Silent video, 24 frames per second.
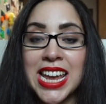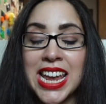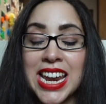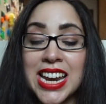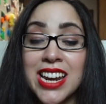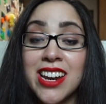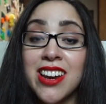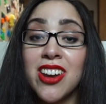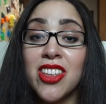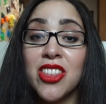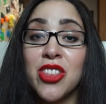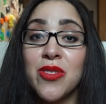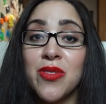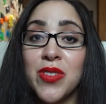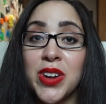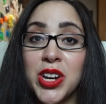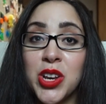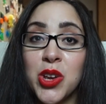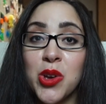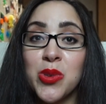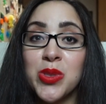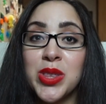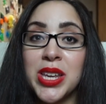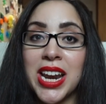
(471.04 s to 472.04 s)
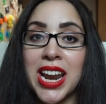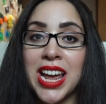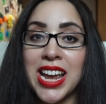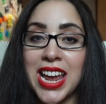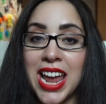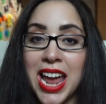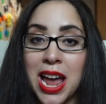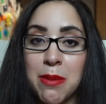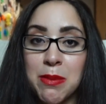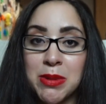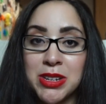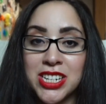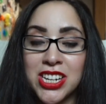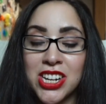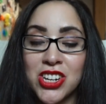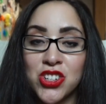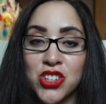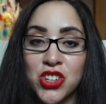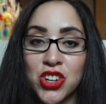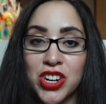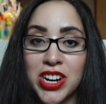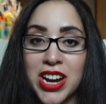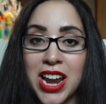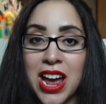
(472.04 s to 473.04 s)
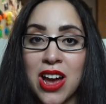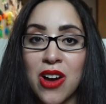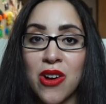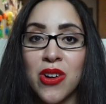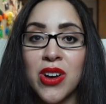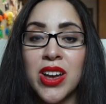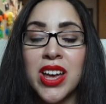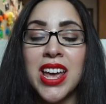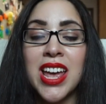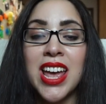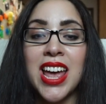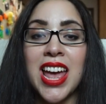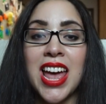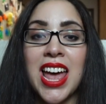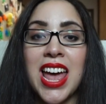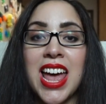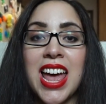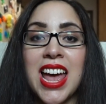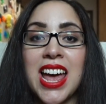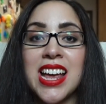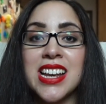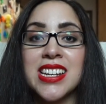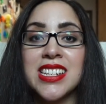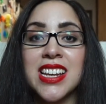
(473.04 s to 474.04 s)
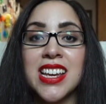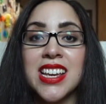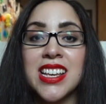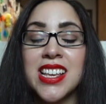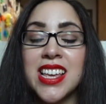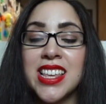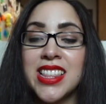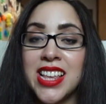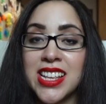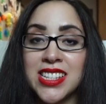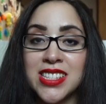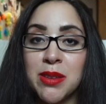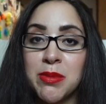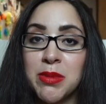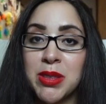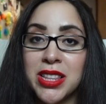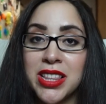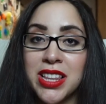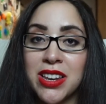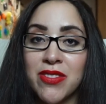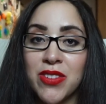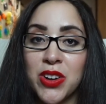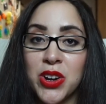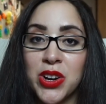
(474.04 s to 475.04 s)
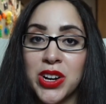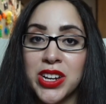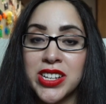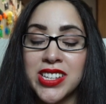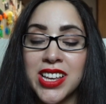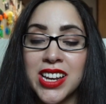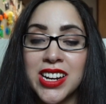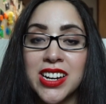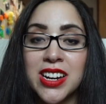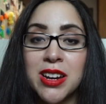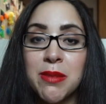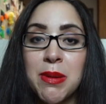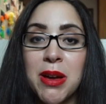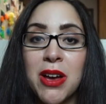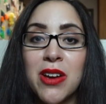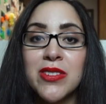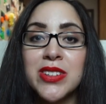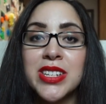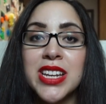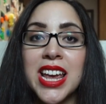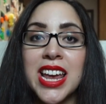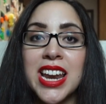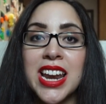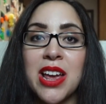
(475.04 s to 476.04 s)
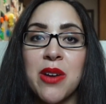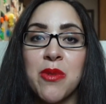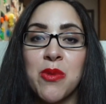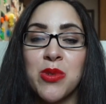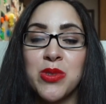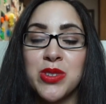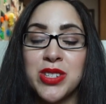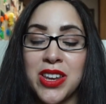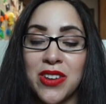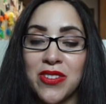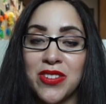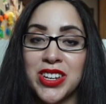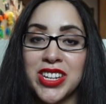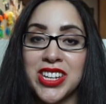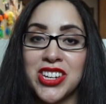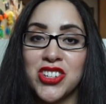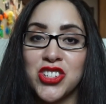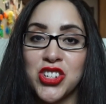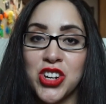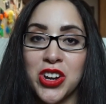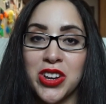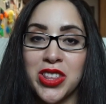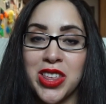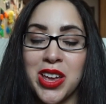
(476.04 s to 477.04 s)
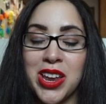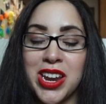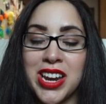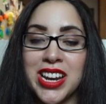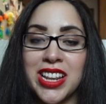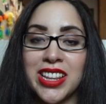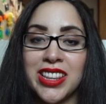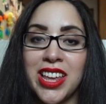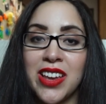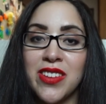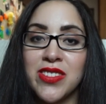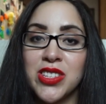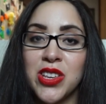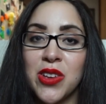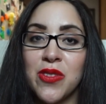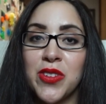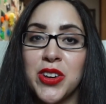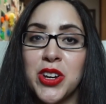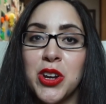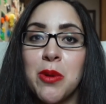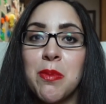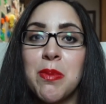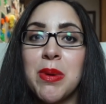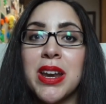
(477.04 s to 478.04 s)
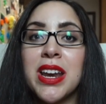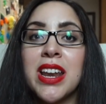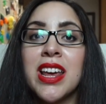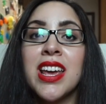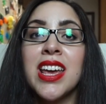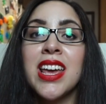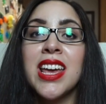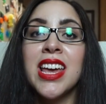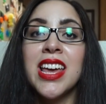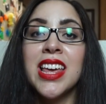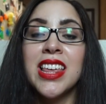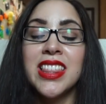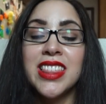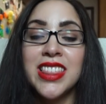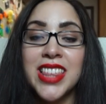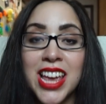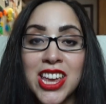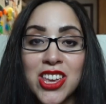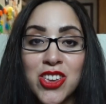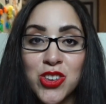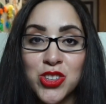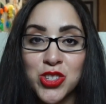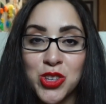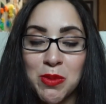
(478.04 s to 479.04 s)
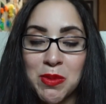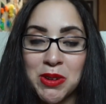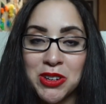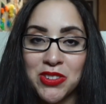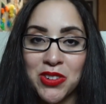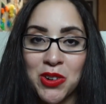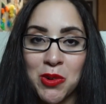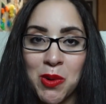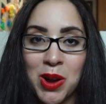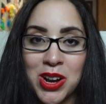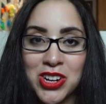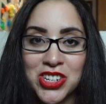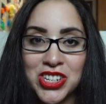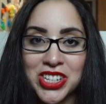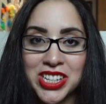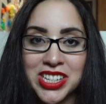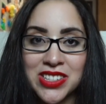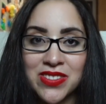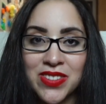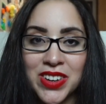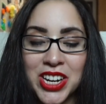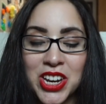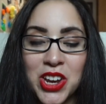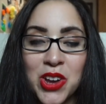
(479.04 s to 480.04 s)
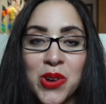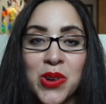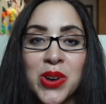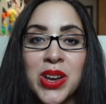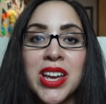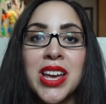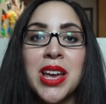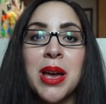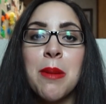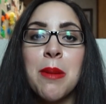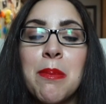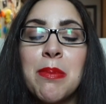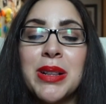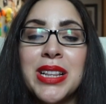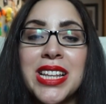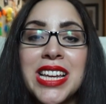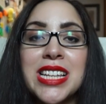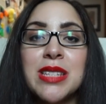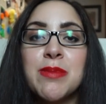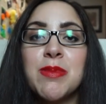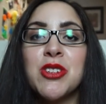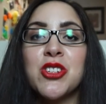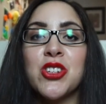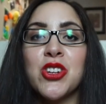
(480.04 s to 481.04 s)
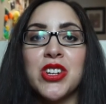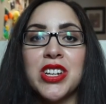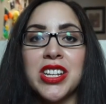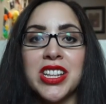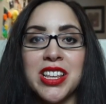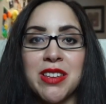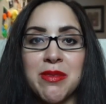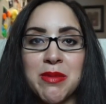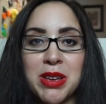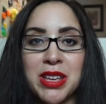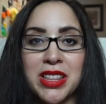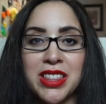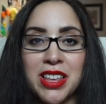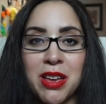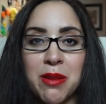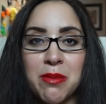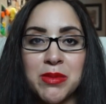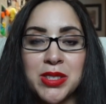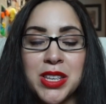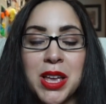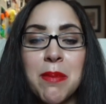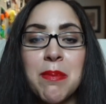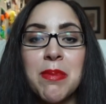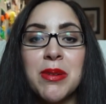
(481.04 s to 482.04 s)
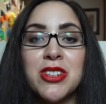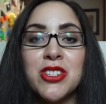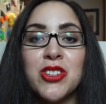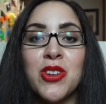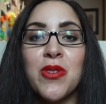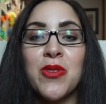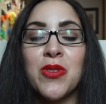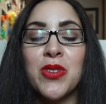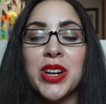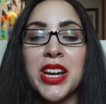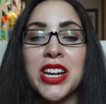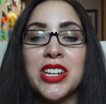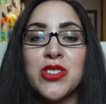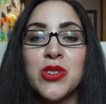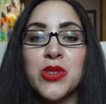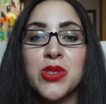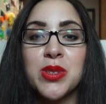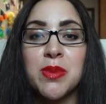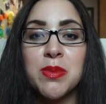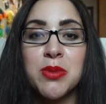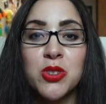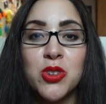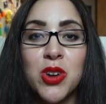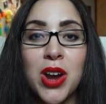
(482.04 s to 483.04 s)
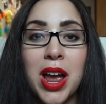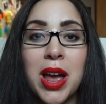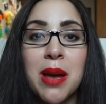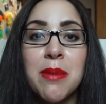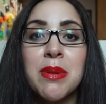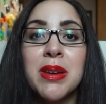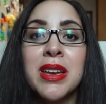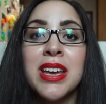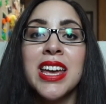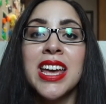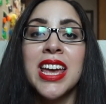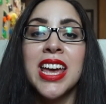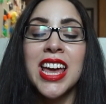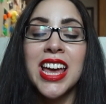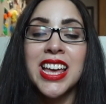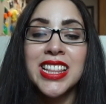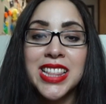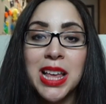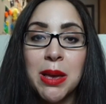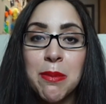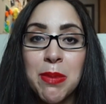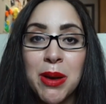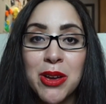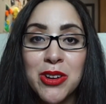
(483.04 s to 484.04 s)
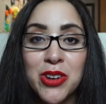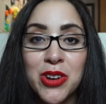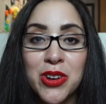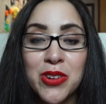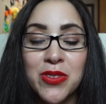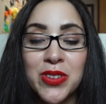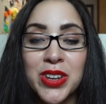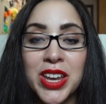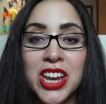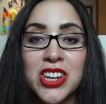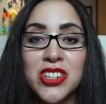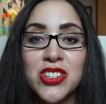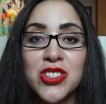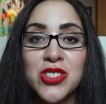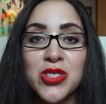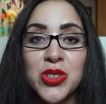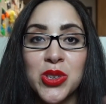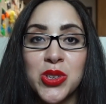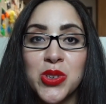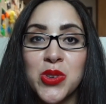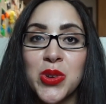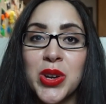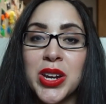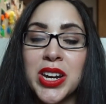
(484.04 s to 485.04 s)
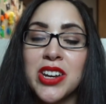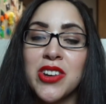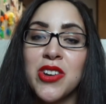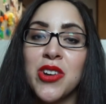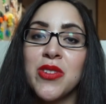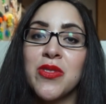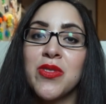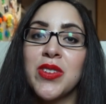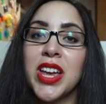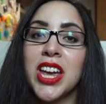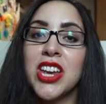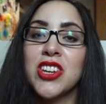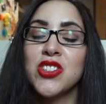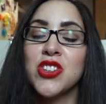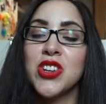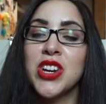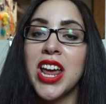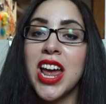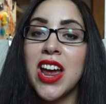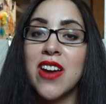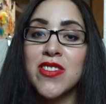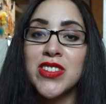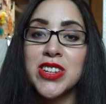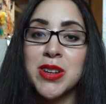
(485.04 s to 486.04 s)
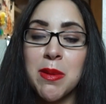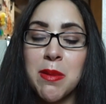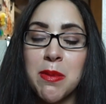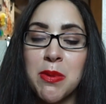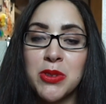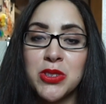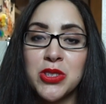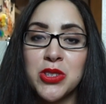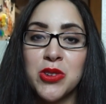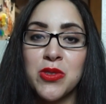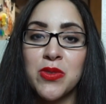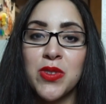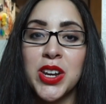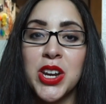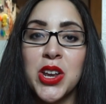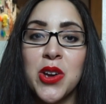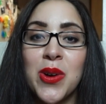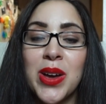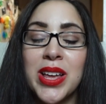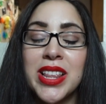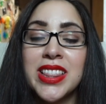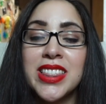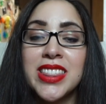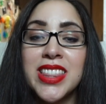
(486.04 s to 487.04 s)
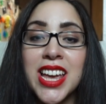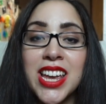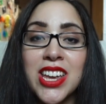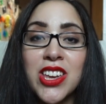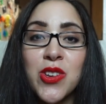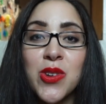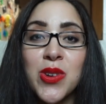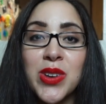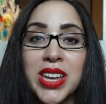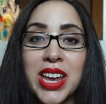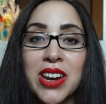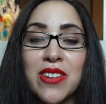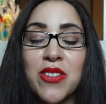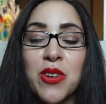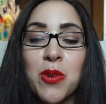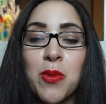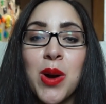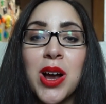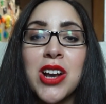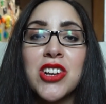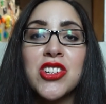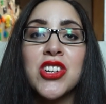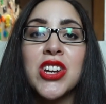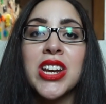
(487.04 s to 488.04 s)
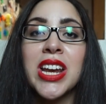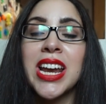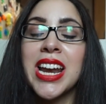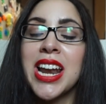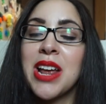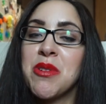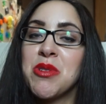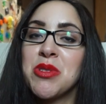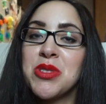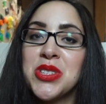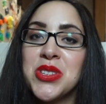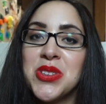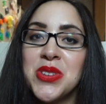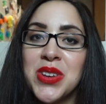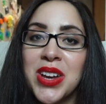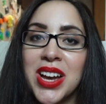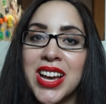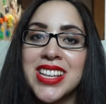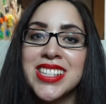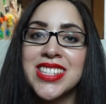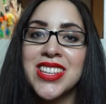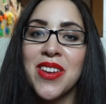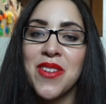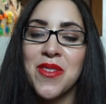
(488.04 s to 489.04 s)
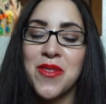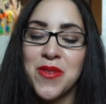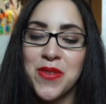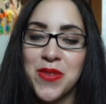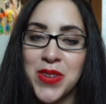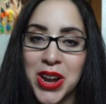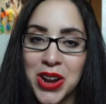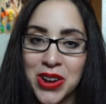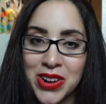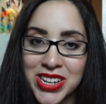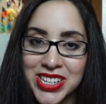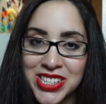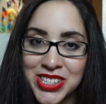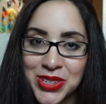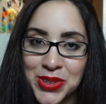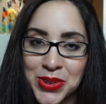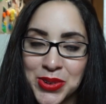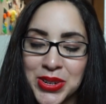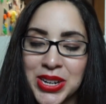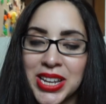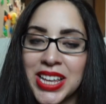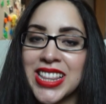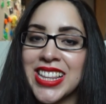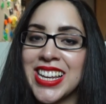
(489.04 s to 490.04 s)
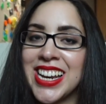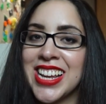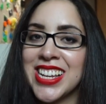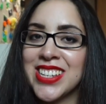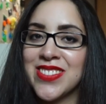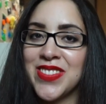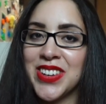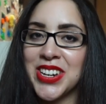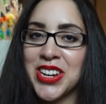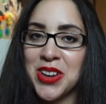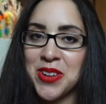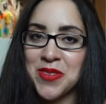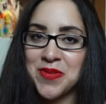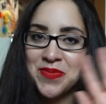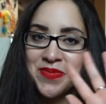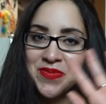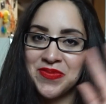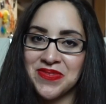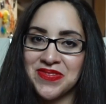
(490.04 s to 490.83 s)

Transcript: in another video that I am a teacher now, and that's something that I'm very excited about, and I will definitely share that in a lifestyle video. But thank you so much for watching this video. Please be sure to leave me a thumbs up. Don't forget to subscribe. Hit that bell notification so you get a notification every time I post a new video. And thank you again for watching, and I will see you guys very soon in the next video.